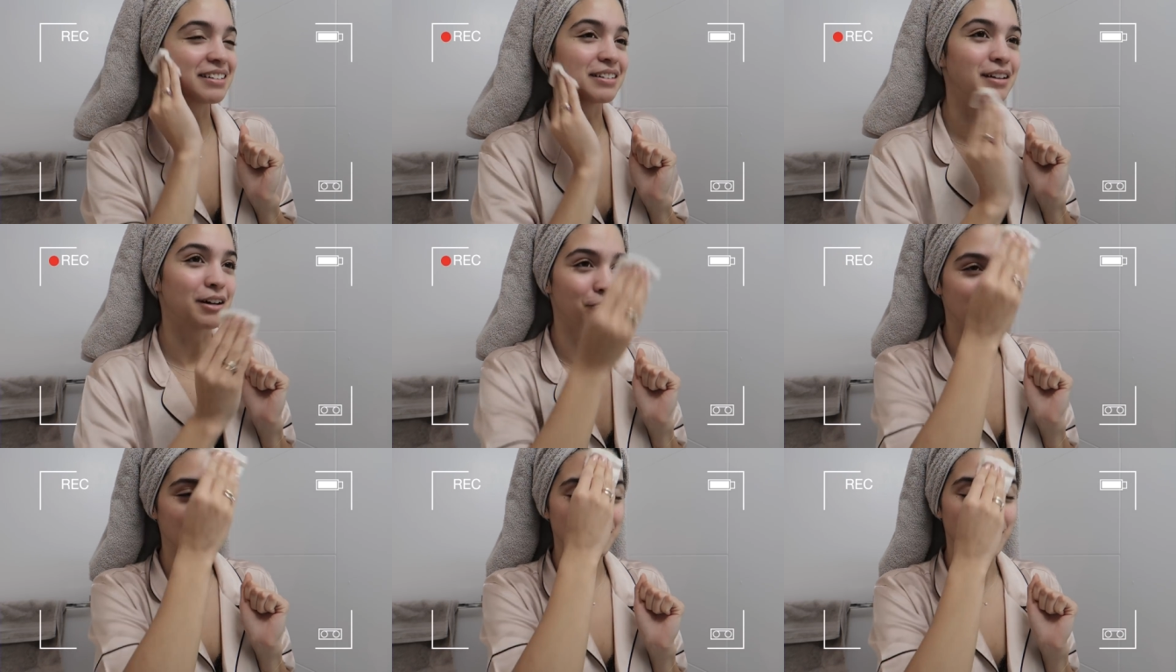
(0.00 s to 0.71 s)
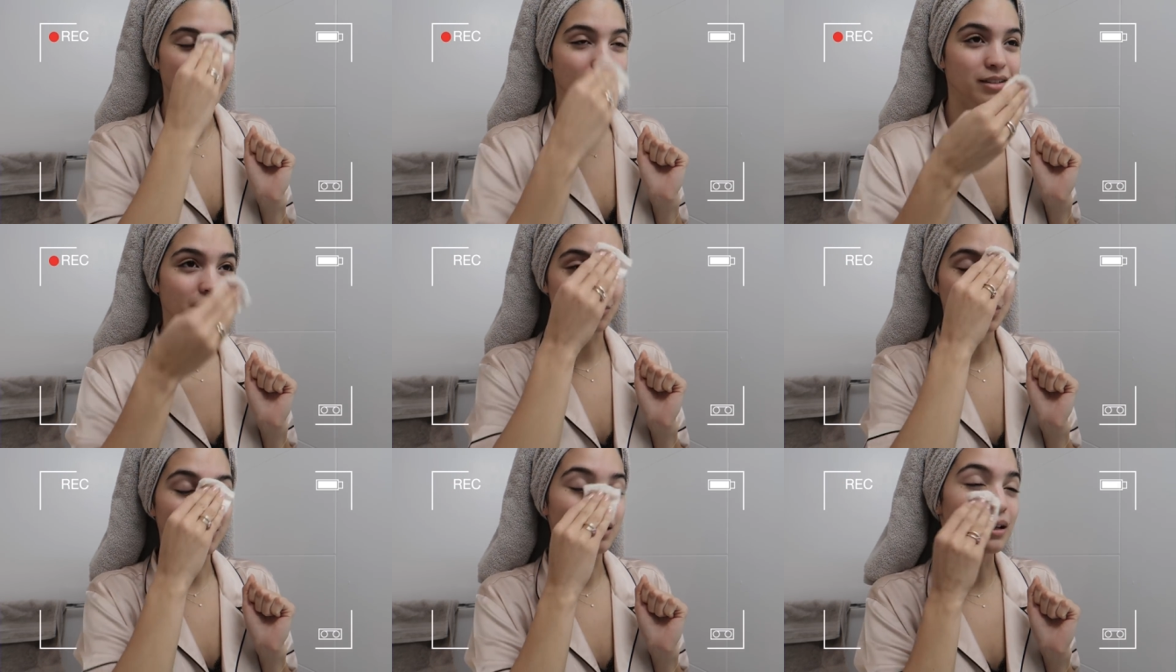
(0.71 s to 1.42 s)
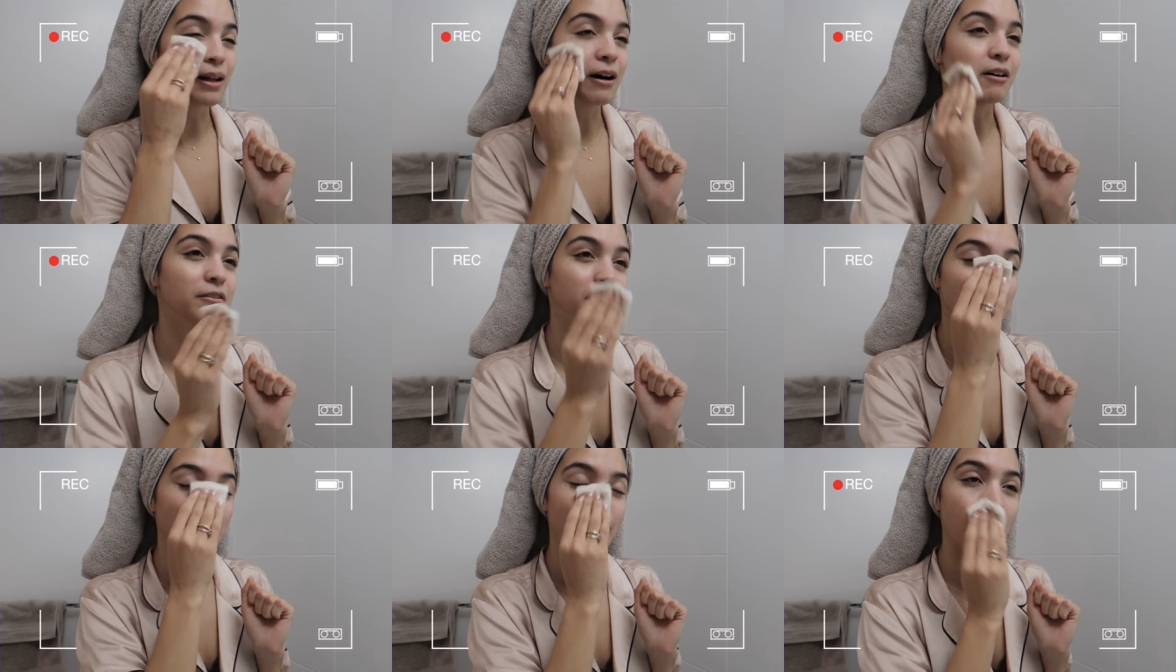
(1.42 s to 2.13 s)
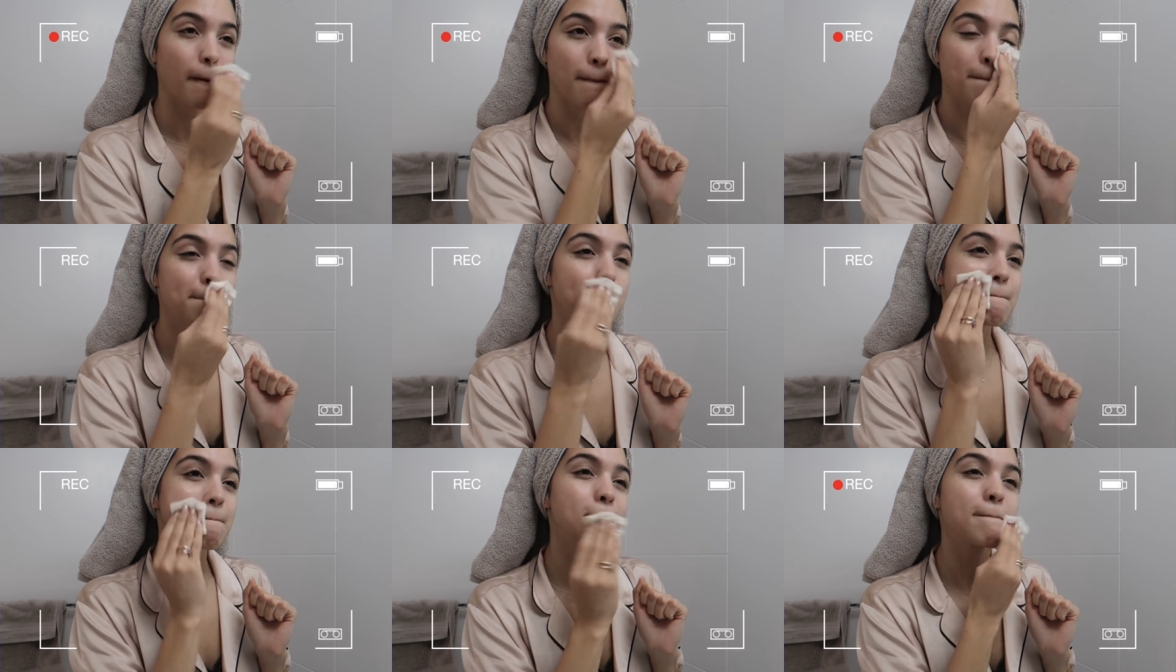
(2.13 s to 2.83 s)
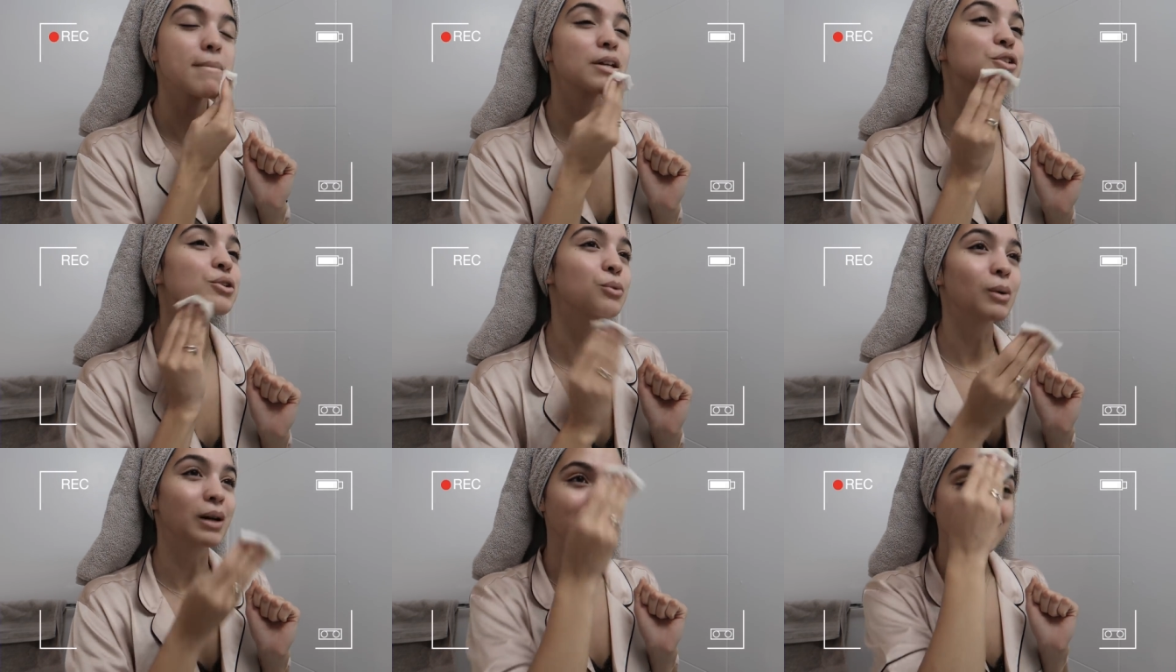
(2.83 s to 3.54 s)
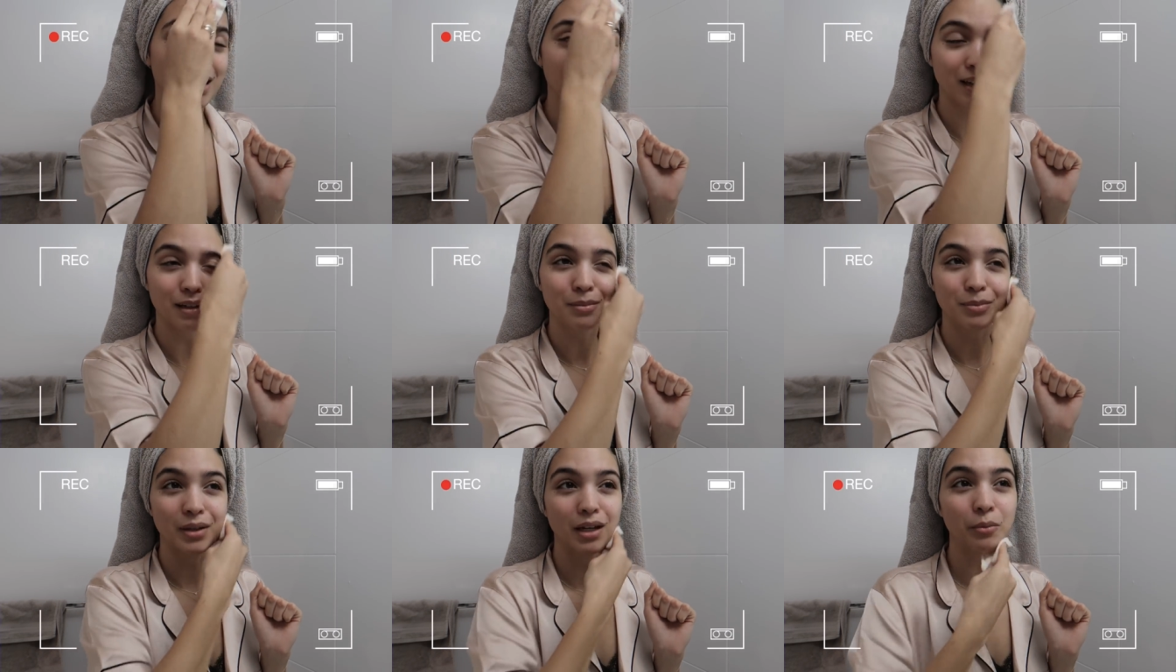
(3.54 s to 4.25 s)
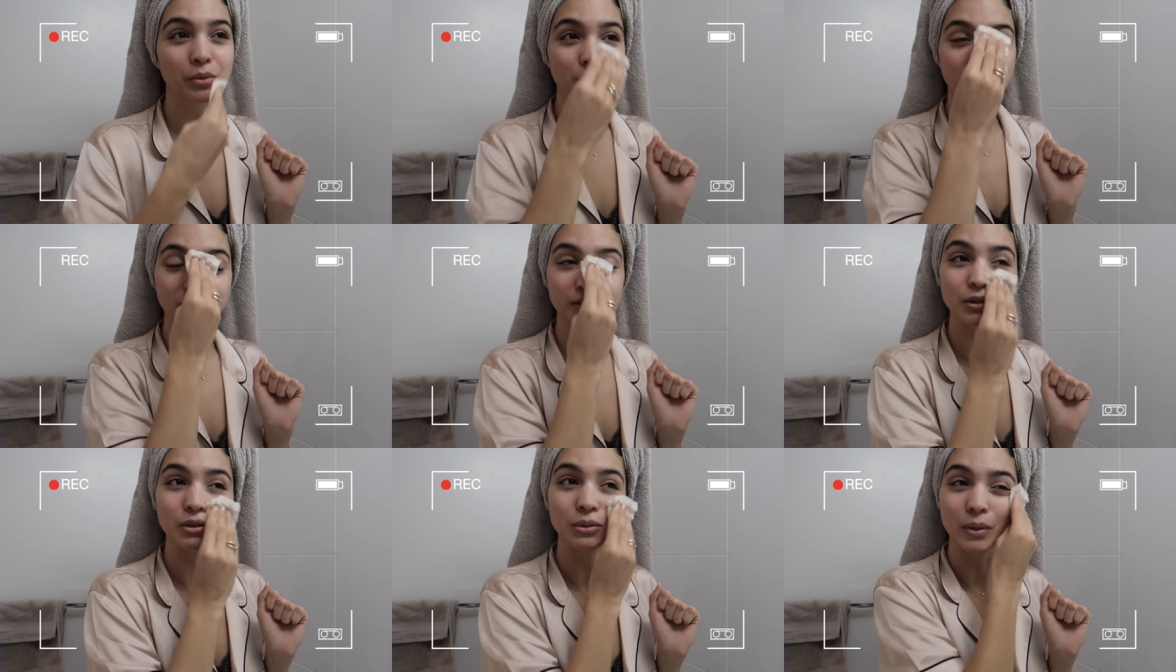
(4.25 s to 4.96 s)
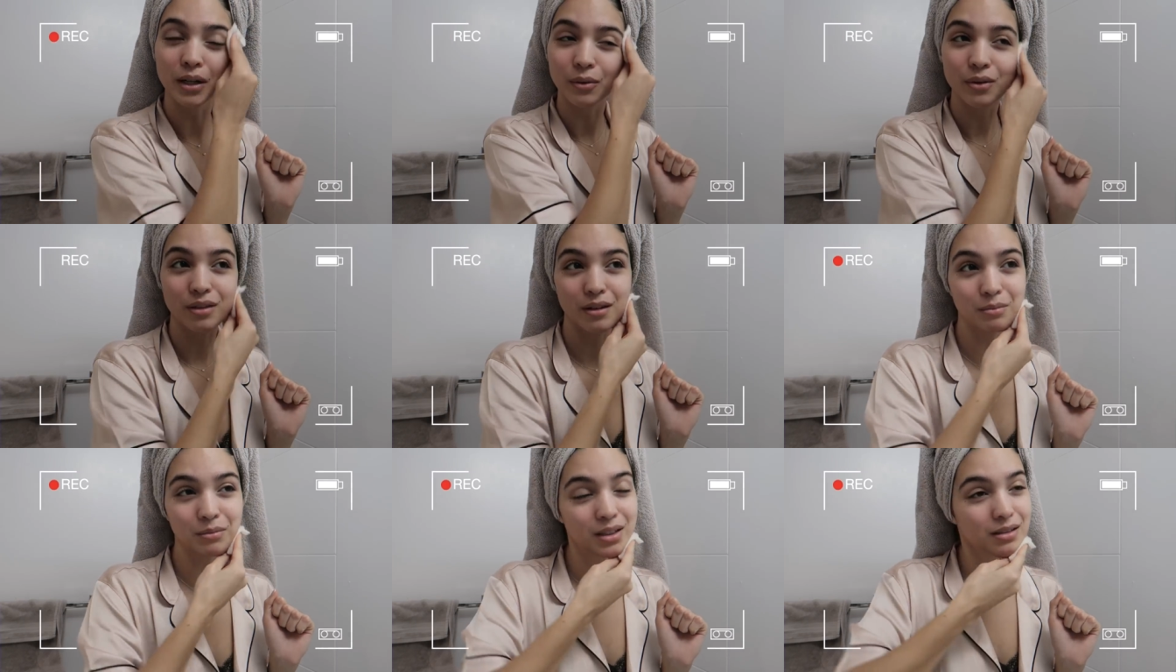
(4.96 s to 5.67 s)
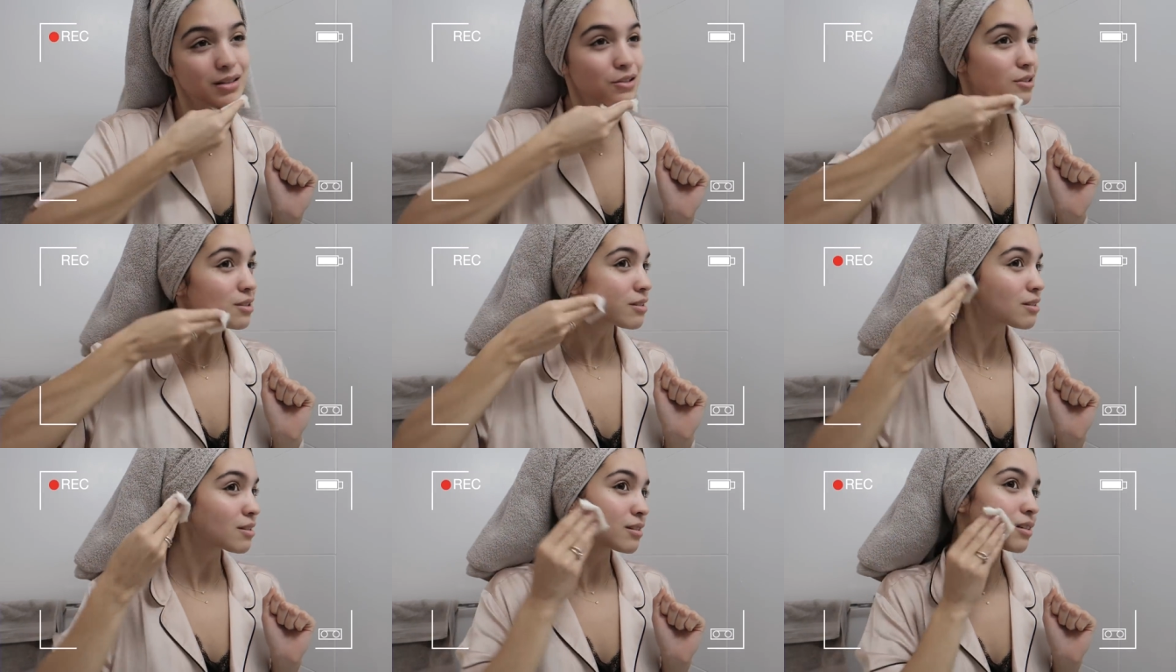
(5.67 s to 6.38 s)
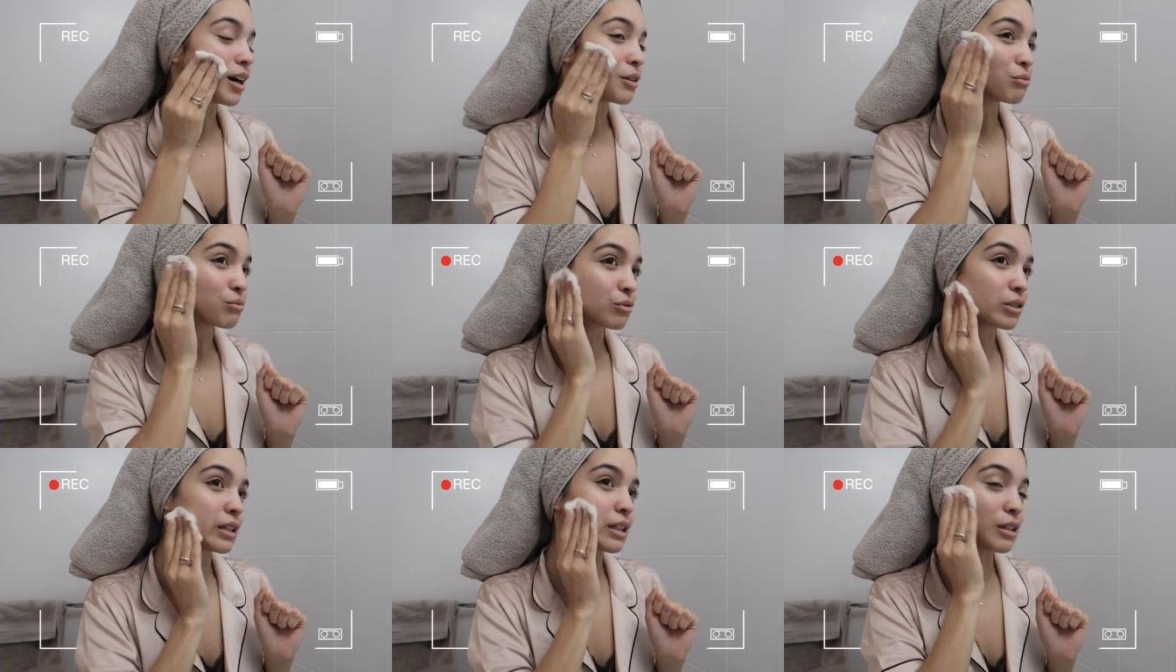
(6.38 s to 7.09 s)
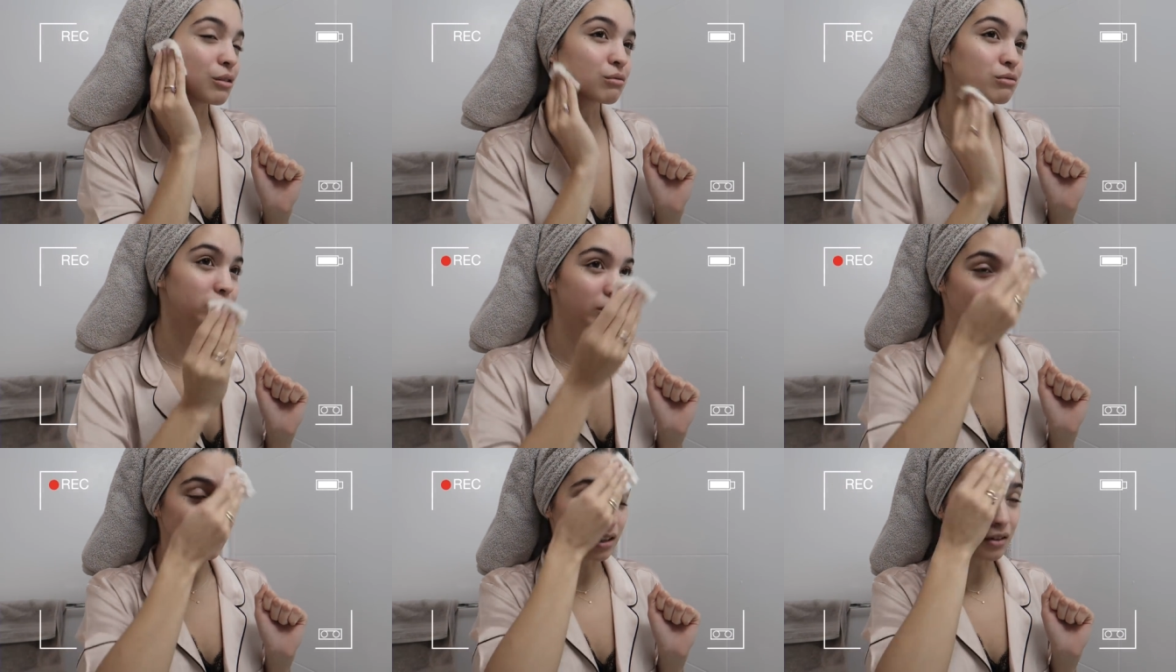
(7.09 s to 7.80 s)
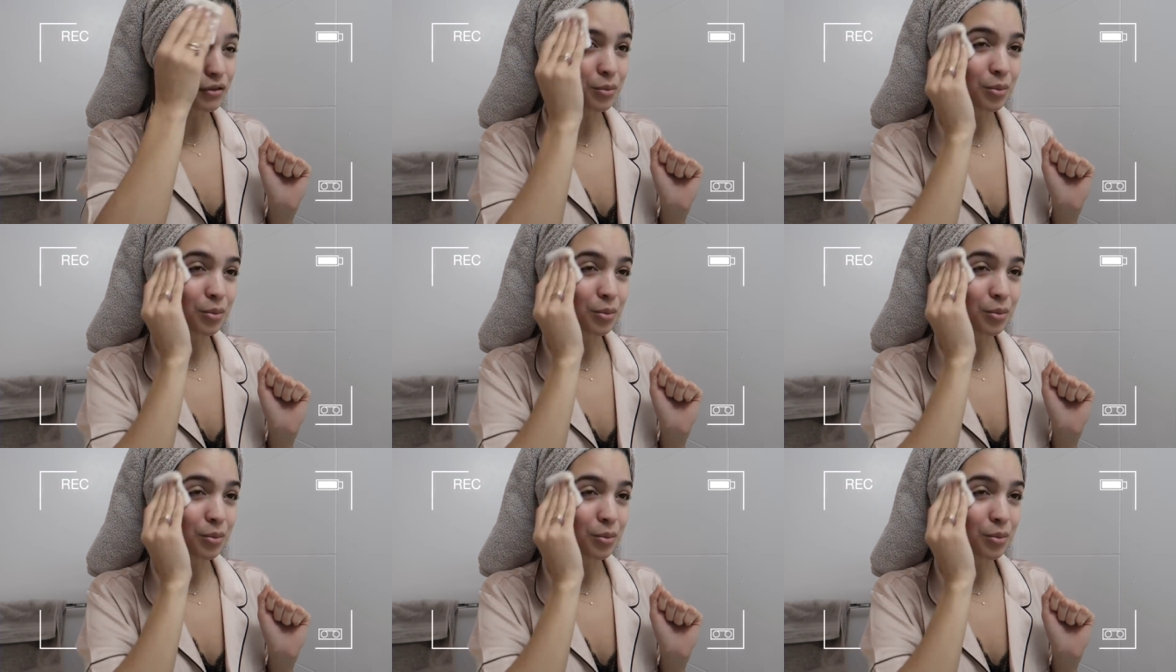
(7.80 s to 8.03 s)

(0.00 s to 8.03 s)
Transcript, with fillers: love this brand and would love to one day be able to work with them because I just, I really, really love their